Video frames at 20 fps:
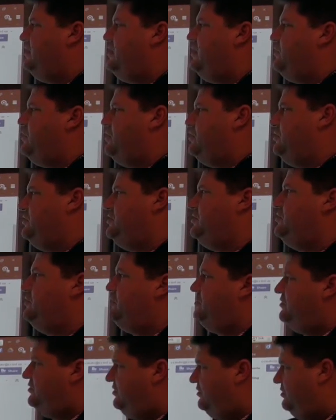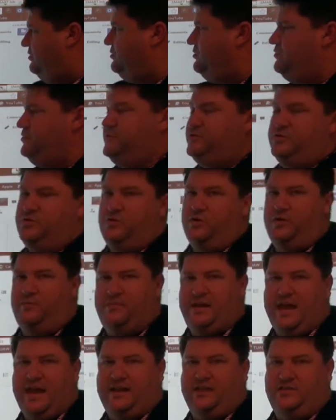And what it would do is it would restore it
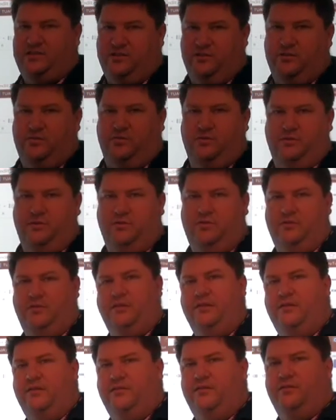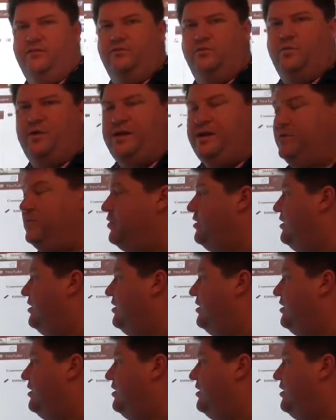back to the way it